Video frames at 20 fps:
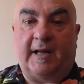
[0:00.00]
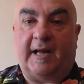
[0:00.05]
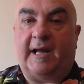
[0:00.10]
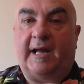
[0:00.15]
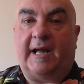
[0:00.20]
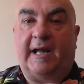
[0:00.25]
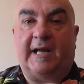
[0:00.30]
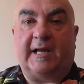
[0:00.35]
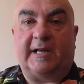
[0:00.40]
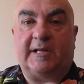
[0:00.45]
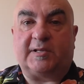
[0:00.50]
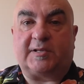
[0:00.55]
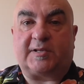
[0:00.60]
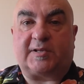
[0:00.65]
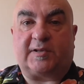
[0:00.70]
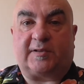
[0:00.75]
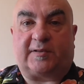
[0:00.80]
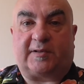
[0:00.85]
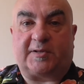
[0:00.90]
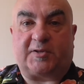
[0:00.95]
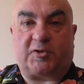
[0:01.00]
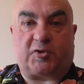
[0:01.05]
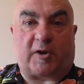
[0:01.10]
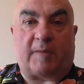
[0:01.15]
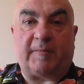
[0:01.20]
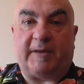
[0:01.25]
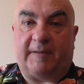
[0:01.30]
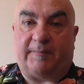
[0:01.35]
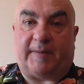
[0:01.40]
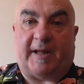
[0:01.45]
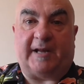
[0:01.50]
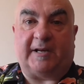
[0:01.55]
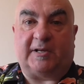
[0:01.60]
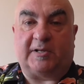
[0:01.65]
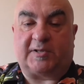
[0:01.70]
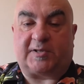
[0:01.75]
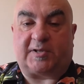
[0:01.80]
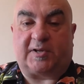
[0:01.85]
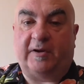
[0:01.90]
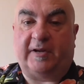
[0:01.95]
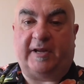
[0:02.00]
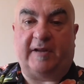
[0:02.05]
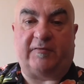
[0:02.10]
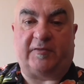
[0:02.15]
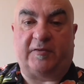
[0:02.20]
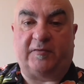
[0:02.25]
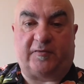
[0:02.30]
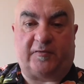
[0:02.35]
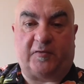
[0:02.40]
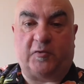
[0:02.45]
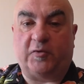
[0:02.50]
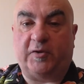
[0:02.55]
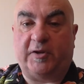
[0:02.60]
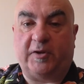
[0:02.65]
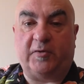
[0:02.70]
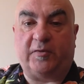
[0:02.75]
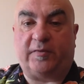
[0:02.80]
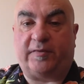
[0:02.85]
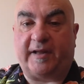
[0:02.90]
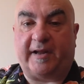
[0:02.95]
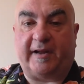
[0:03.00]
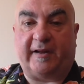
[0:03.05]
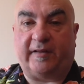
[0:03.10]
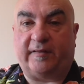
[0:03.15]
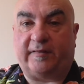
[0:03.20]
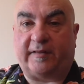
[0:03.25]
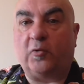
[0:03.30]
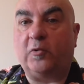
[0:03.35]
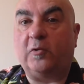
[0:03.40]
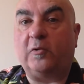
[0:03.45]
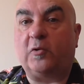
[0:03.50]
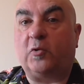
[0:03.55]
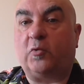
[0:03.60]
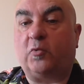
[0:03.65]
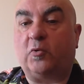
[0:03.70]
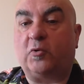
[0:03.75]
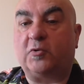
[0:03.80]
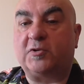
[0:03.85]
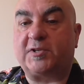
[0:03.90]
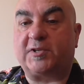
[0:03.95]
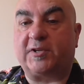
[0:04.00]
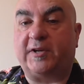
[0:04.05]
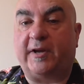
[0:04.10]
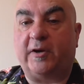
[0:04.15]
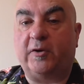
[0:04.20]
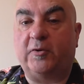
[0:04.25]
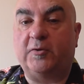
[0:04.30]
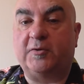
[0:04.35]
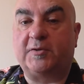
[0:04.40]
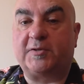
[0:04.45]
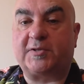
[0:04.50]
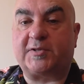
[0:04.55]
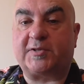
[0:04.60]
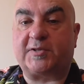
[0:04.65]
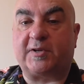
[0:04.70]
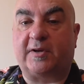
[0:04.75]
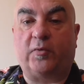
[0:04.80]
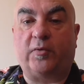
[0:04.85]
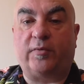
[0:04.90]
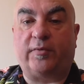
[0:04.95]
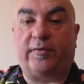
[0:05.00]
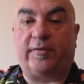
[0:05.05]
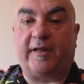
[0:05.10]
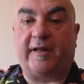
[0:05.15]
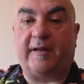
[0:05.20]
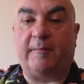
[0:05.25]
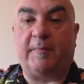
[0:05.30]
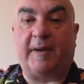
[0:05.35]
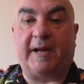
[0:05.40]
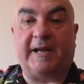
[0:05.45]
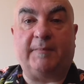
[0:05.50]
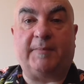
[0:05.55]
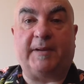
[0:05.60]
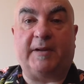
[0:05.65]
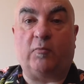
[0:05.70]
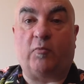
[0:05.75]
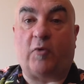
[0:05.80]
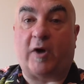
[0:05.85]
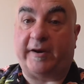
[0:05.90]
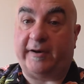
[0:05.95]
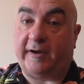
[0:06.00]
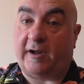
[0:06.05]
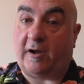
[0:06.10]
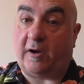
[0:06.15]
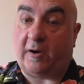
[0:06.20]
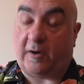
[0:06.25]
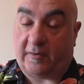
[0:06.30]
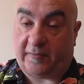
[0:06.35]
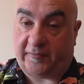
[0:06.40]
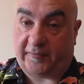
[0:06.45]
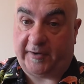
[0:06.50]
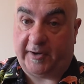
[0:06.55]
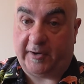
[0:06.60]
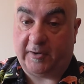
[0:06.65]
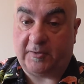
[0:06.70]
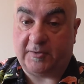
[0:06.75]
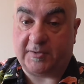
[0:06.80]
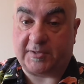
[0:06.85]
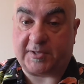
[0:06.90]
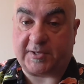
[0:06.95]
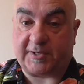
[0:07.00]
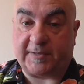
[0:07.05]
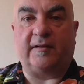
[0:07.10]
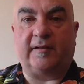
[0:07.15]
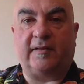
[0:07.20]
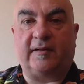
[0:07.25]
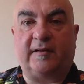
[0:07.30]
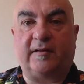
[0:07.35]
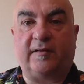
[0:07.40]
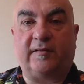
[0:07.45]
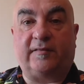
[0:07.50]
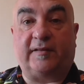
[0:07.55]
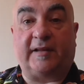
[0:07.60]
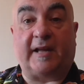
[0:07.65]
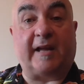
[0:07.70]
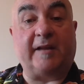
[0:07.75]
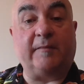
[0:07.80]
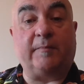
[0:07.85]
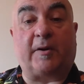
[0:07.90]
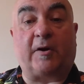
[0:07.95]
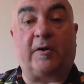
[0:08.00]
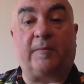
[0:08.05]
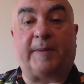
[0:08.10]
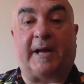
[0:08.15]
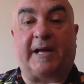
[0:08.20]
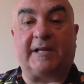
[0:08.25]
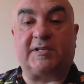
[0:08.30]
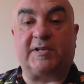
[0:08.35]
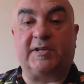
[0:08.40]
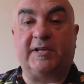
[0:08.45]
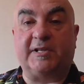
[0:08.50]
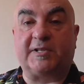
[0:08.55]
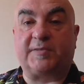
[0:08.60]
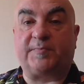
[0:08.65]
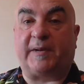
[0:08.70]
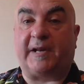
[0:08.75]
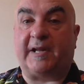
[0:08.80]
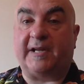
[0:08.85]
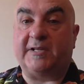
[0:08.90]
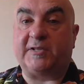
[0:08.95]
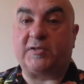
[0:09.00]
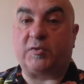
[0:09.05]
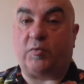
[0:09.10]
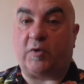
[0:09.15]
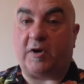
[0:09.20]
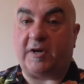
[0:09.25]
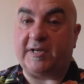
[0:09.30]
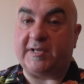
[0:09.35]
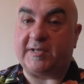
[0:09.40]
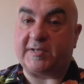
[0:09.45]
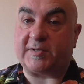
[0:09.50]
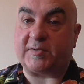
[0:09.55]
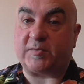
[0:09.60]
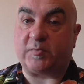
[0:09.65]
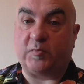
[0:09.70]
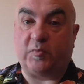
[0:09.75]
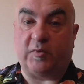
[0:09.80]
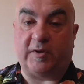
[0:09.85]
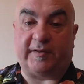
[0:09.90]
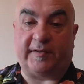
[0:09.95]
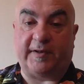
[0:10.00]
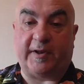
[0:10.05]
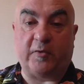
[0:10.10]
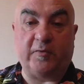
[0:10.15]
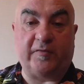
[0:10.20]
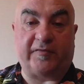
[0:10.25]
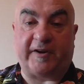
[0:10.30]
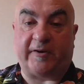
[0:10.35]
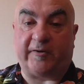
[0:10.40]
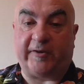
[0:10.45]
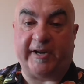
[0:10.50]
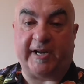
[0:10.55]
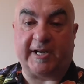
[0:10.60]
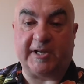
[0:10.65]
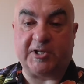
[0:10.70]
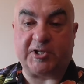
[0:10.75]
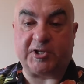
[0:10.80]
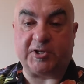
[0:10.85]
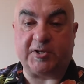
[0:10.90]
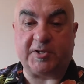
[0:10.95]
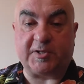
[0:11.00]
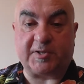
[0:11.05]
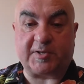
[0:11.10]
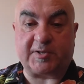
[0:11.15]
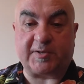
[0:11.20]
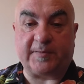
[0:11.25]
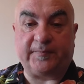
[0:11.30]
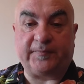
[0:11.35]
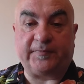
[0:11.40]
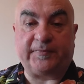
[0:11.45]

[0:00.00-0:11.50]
And the strumming patterns are given for you. They're all quarter notes, or there may be one half note. The 8-bar pattern is played twice with no variations.